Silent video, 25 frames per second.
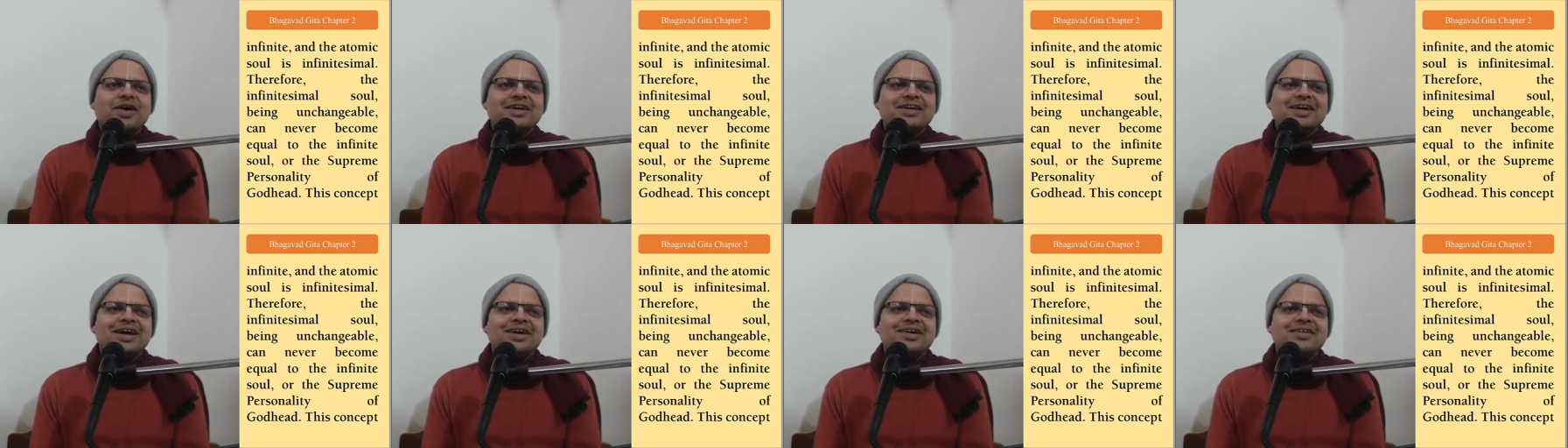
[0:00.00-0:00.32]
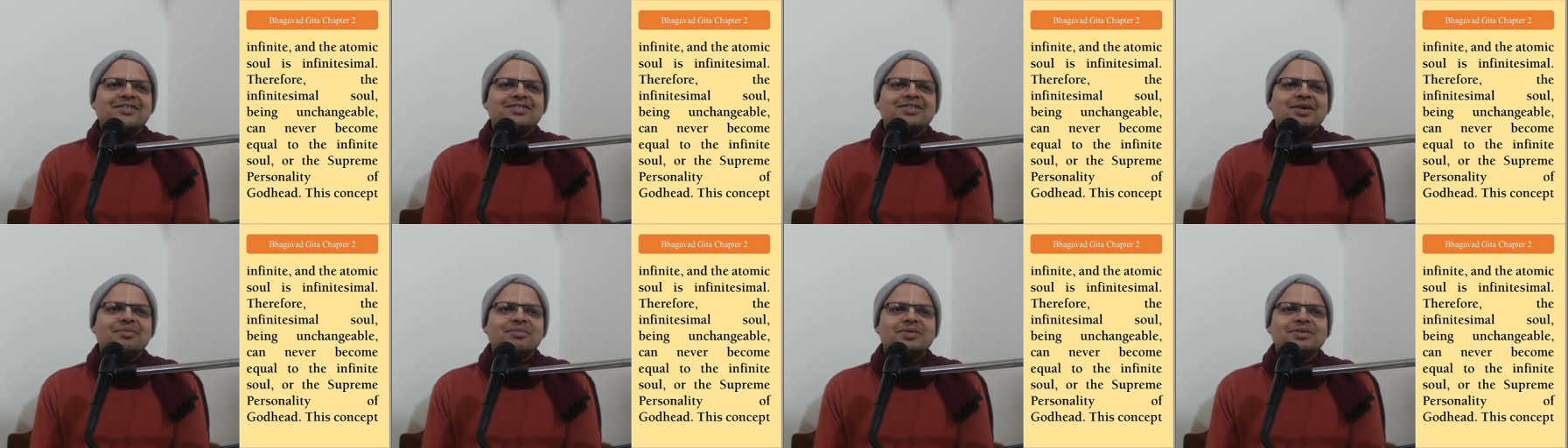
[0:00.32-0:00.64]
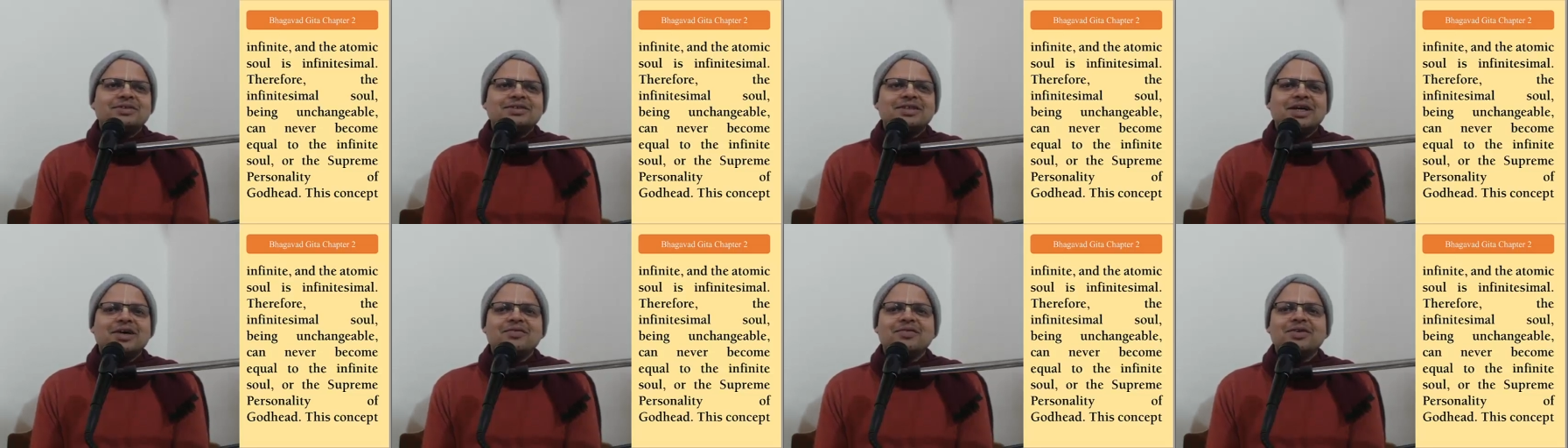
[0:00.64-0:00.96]
what kind of
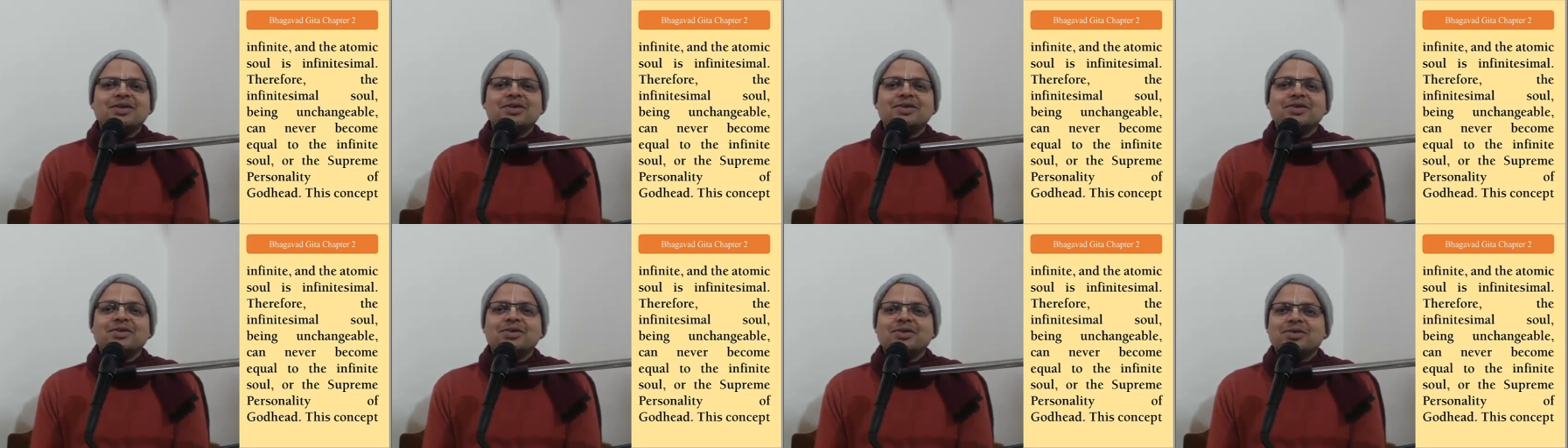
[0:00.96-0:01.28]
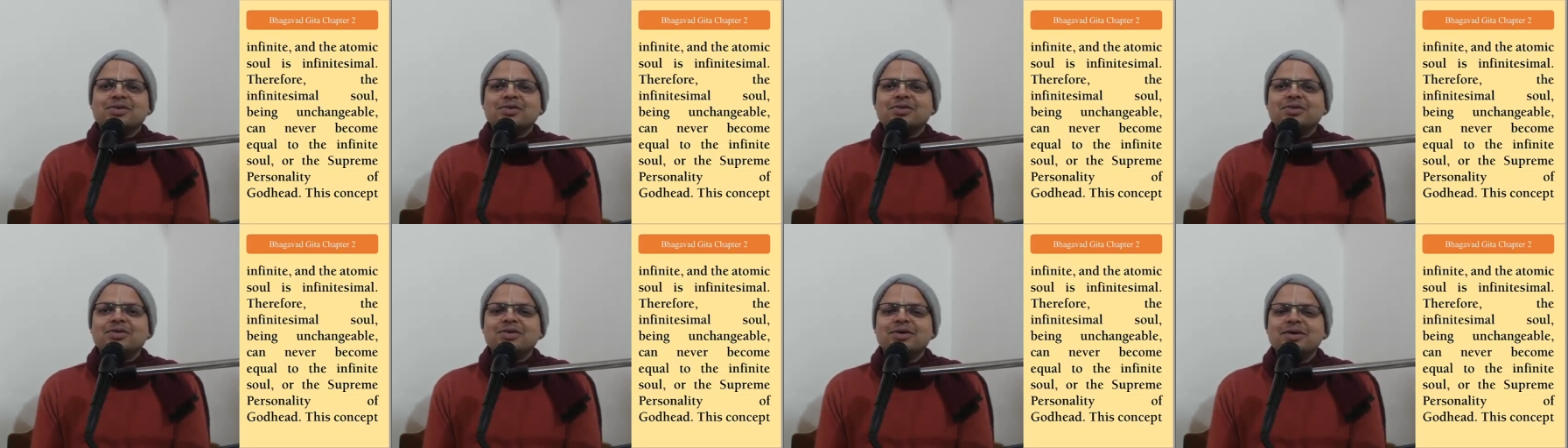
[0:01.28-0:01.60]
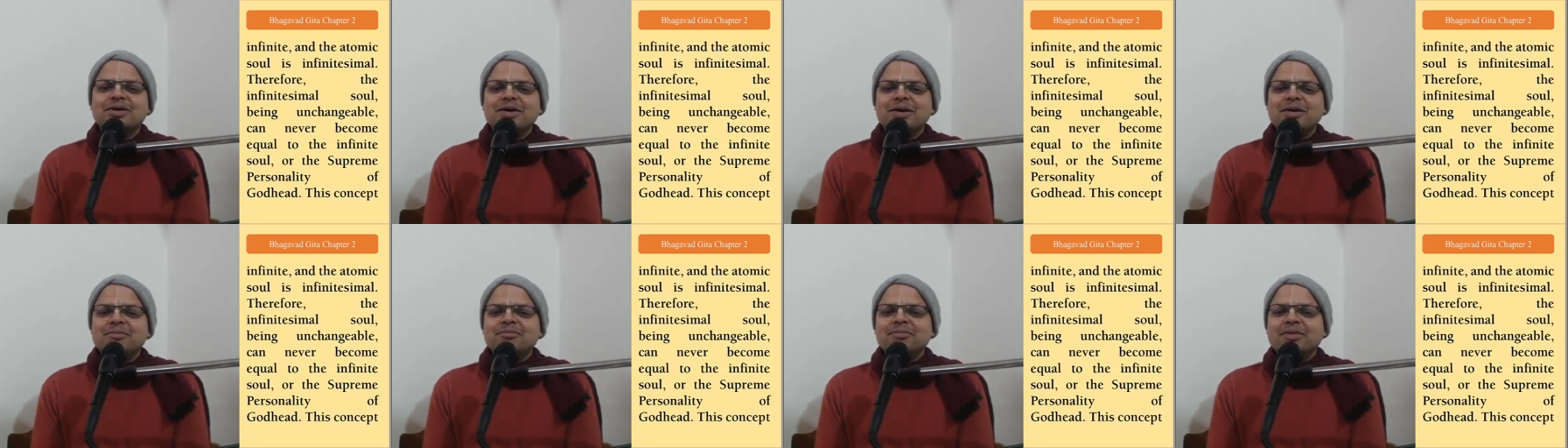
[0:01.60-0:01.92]
tapasya will you do
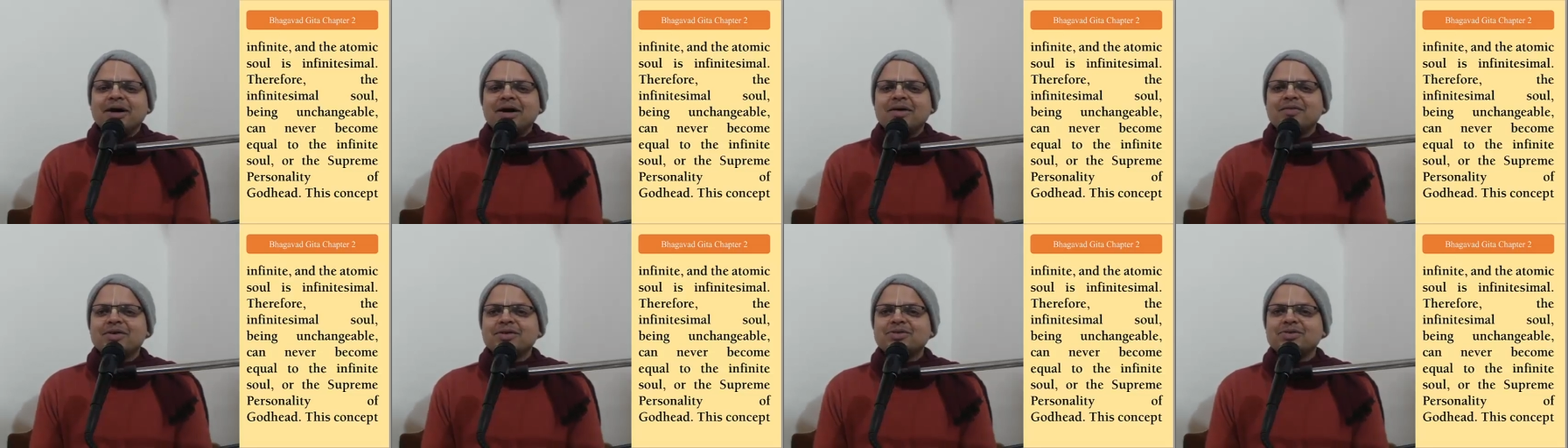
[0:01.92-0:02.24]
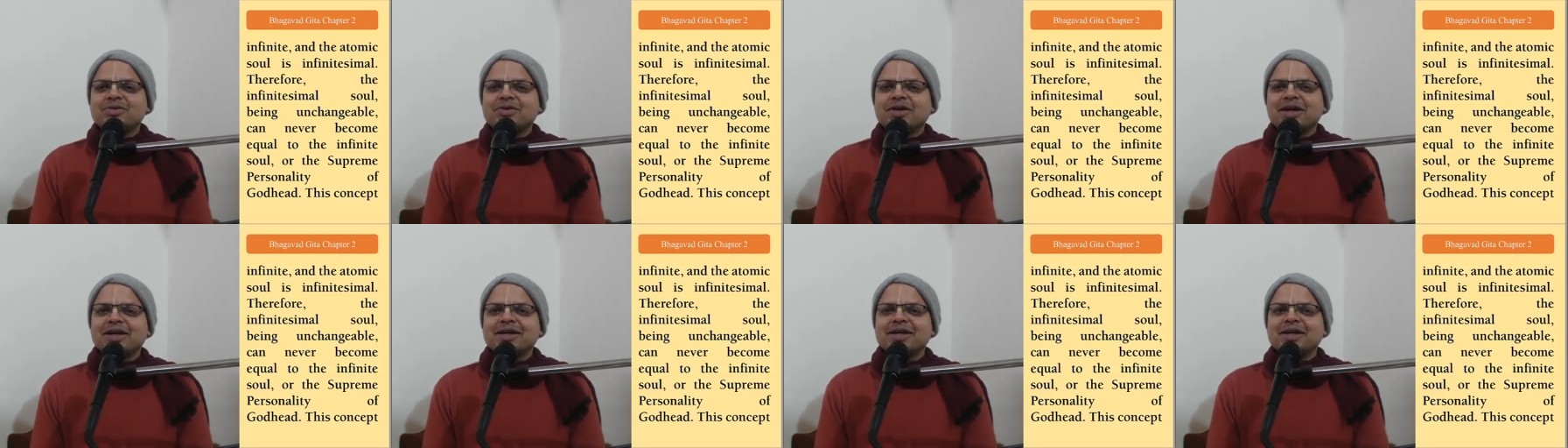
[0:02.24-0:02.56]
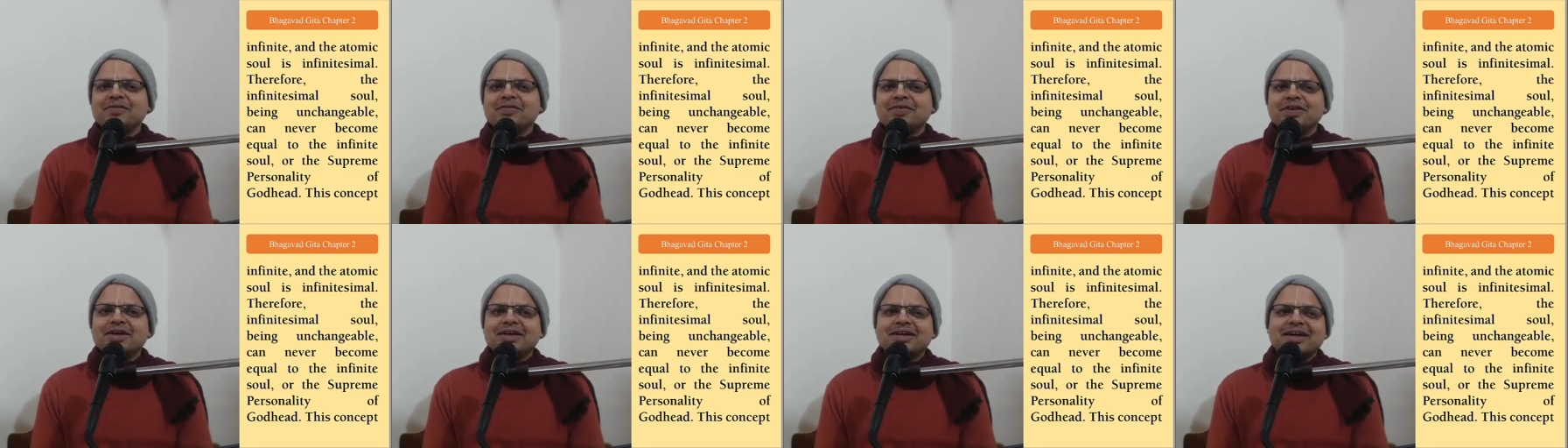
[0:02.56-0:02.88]
by which you can
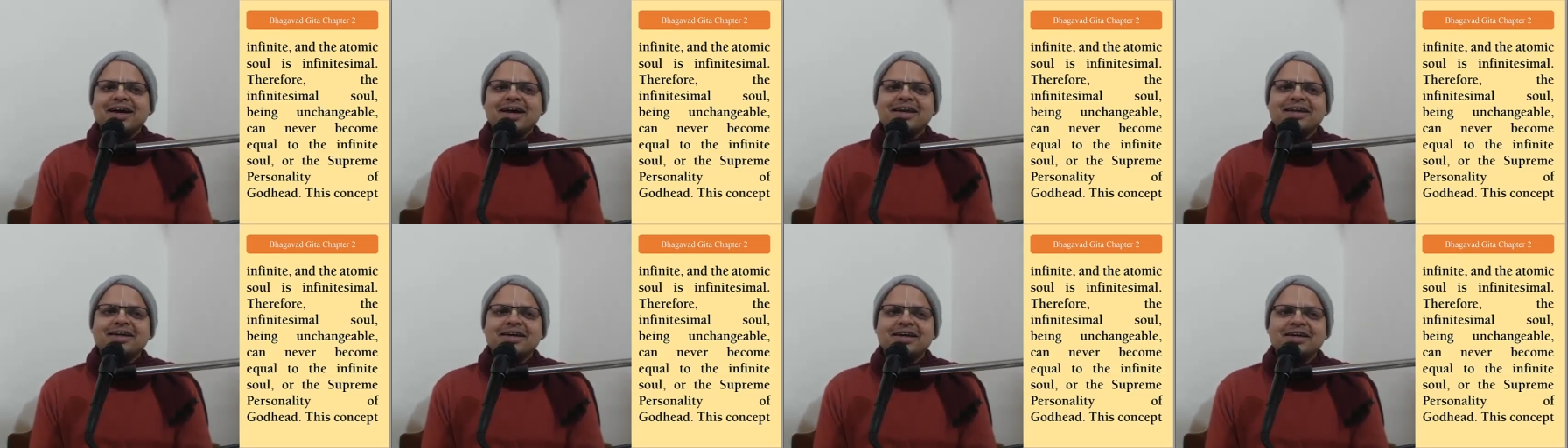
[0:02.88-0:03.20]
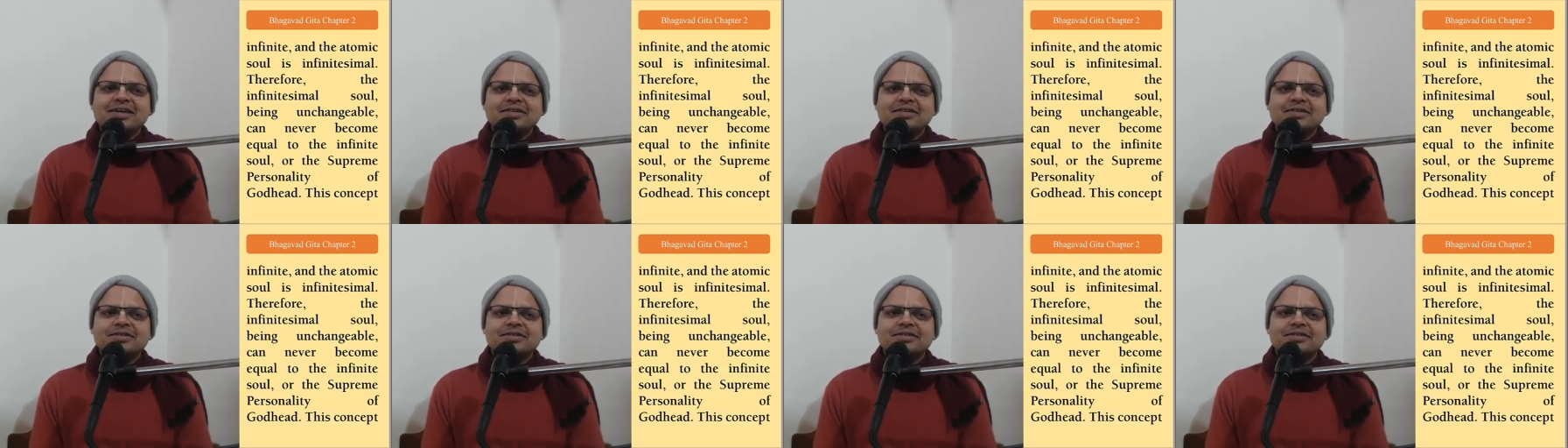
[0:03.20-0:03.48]
defeat Kalia?